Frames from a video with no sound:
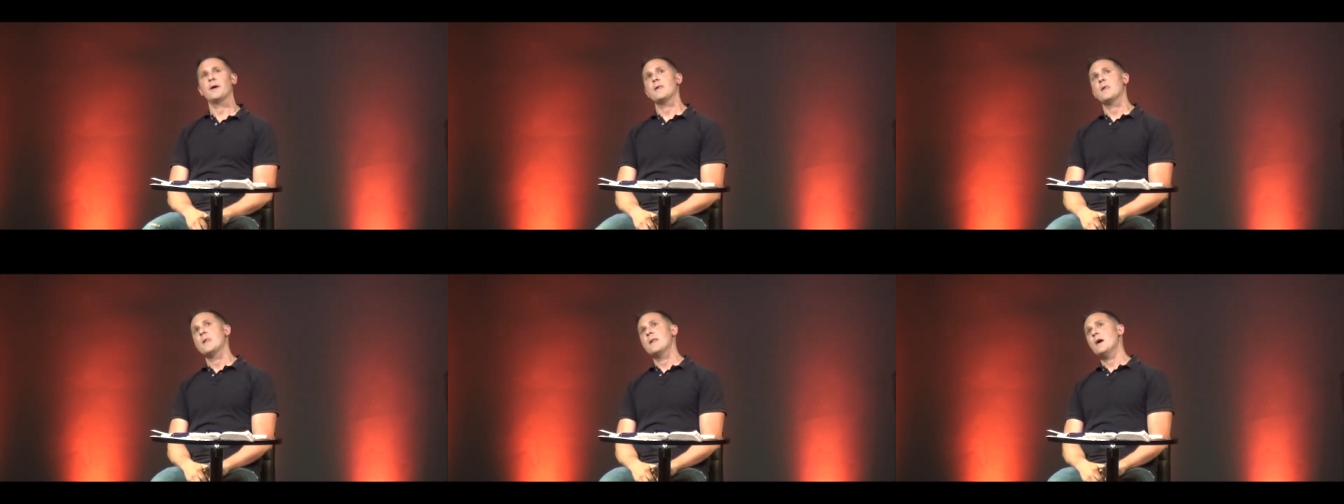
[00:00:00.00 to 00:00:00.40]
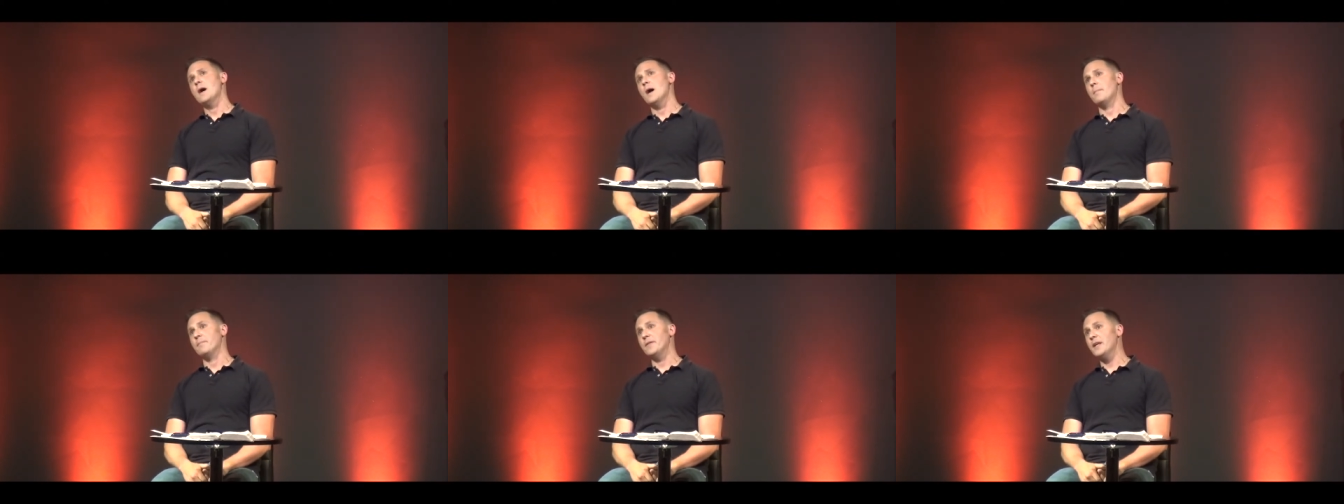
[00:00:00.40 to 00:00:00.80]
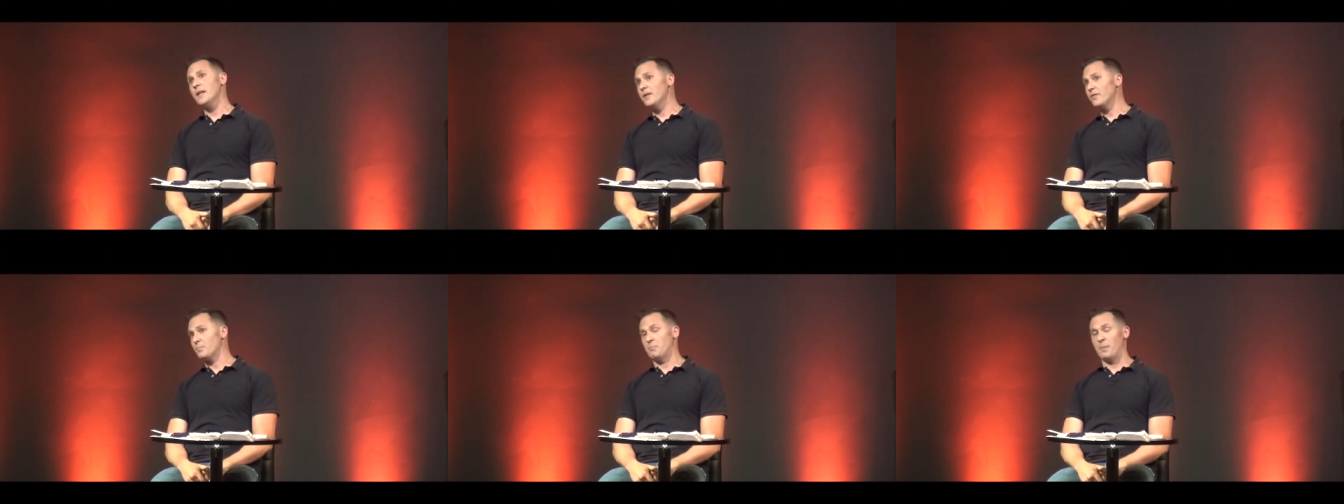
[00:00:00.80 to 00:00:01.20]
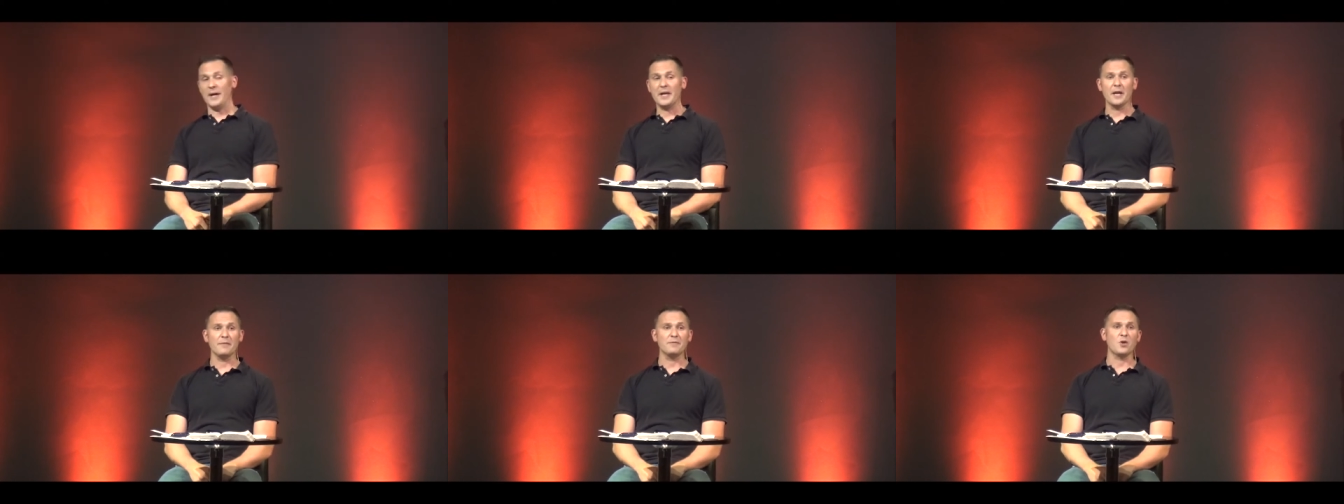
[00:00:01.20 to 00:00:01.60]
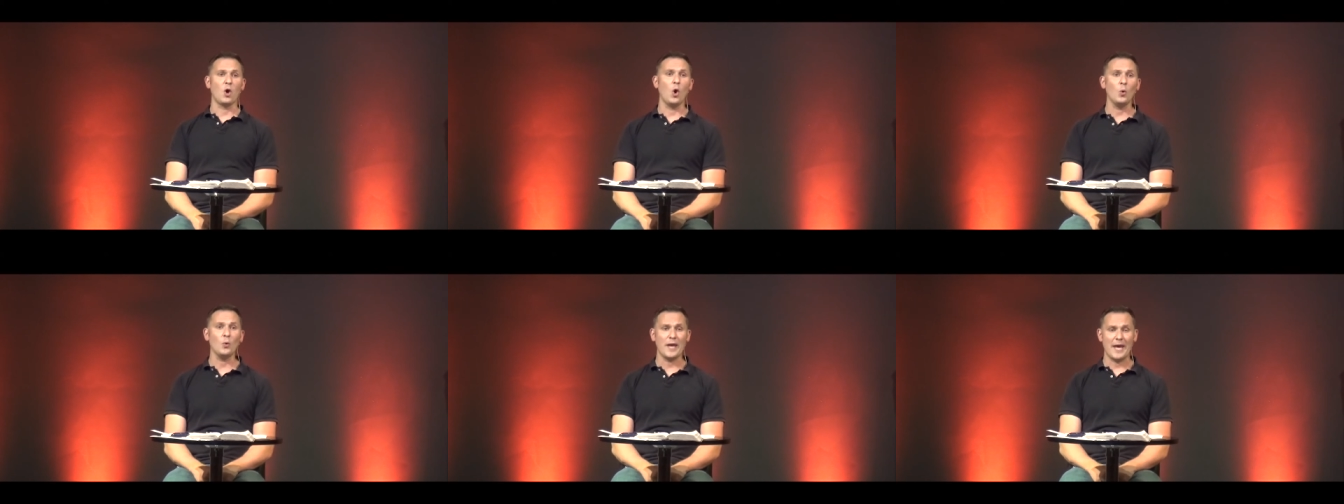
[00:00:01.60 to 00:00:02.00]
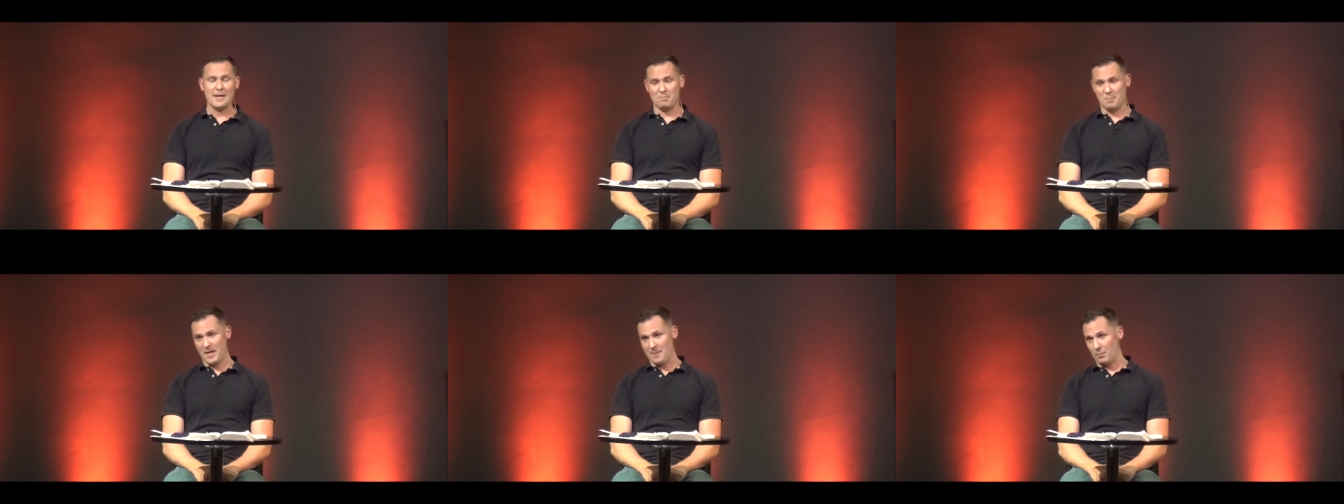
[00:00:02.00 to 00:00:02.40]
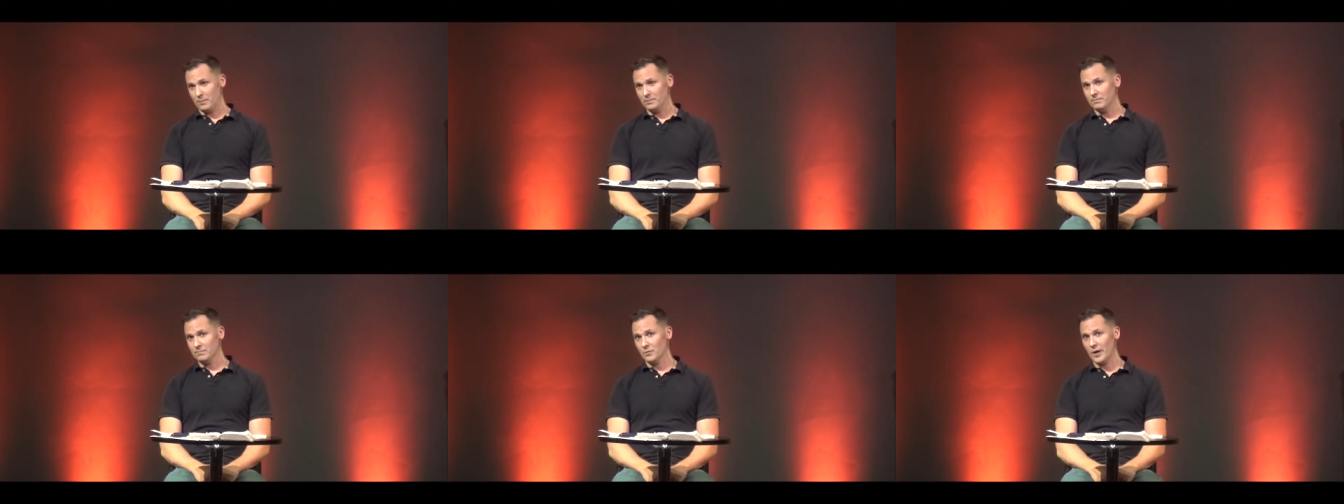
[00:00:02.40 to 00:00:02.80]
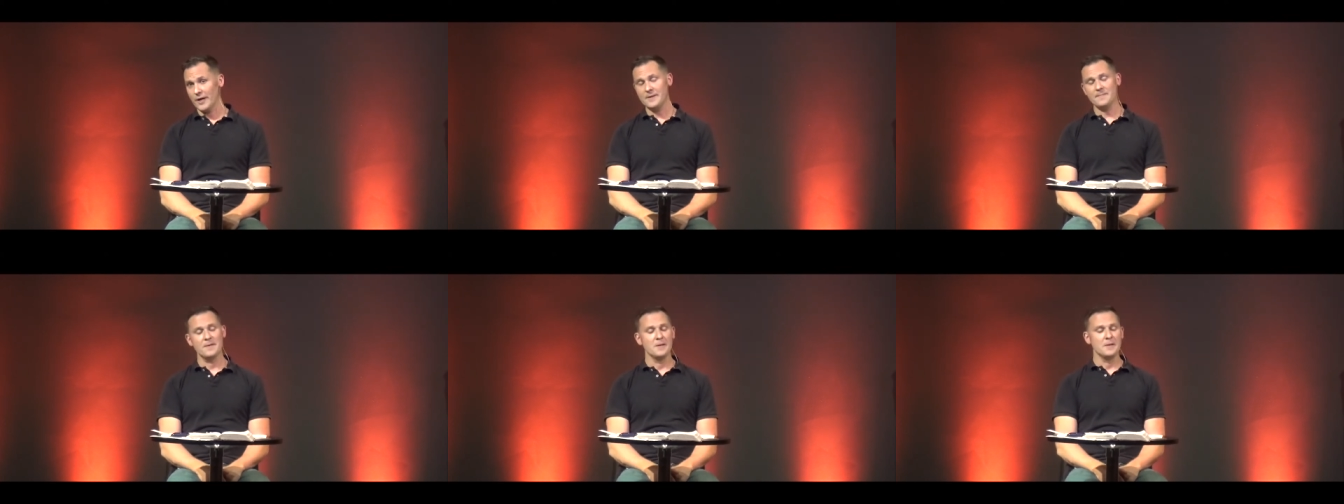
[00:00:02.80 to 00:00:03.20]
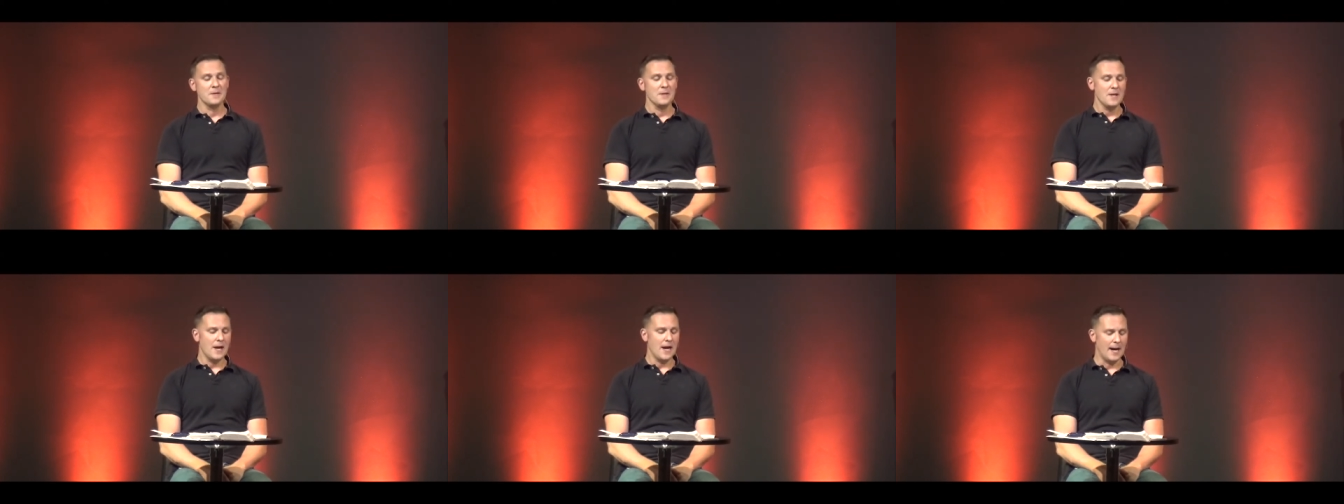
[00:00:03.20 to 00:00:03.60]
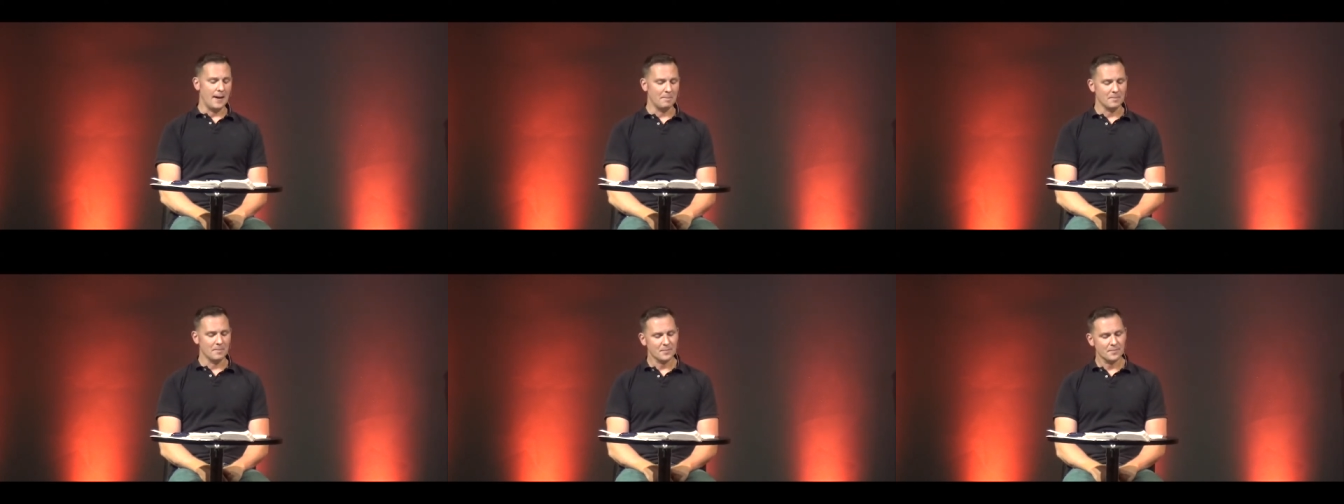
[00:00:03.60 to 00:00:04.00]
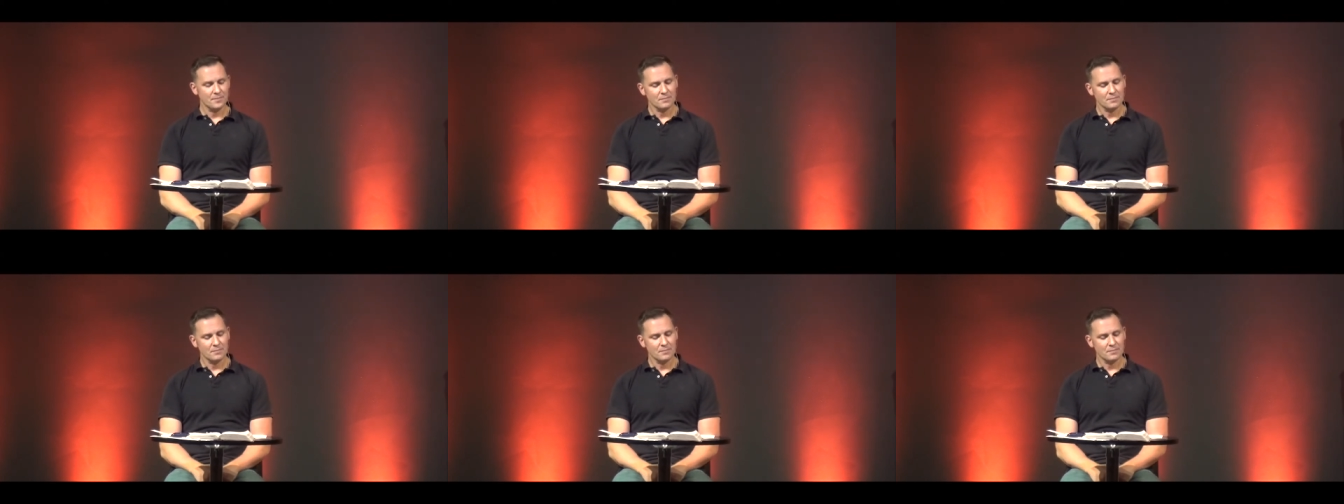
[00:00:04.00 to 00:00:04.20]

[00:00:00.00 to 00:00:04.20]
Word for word: But um, it is big enough to hold eight people, right? Um,